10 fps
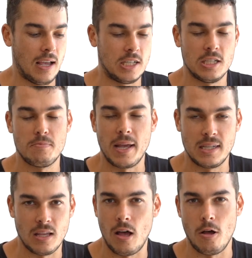It just
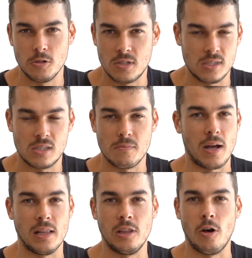makes the whole system
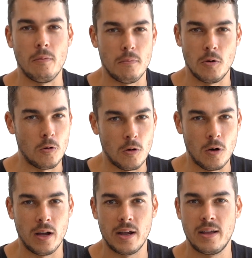a lot more